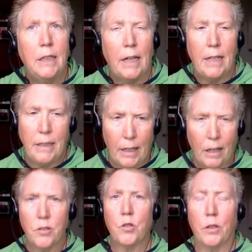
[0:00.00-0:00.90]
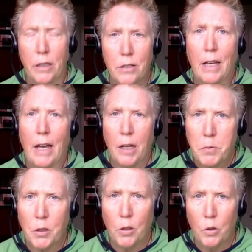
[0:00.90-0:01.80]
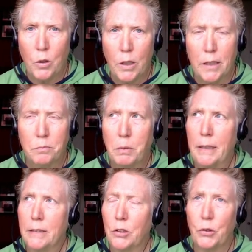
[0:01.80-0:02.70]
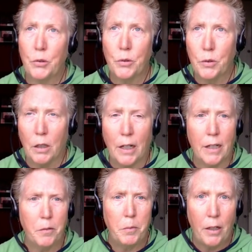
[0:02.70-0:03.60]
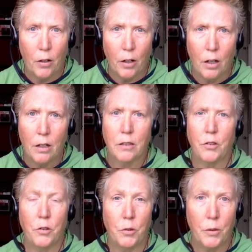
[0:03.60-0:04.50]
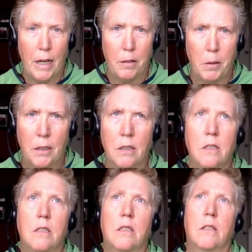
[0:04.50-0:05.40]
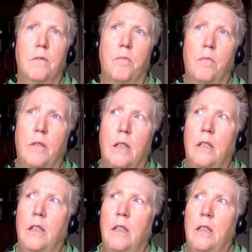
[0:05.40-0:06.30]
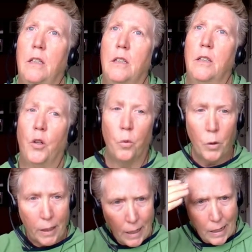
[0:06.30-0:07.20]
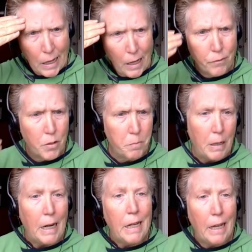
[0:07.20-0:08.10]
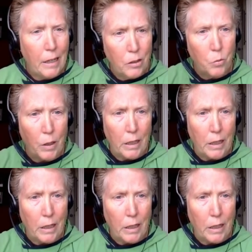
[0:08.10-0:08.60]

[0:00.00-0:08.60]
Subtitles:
And the answer is absolutely. Please do. I am here to do that because, what I have in my head when I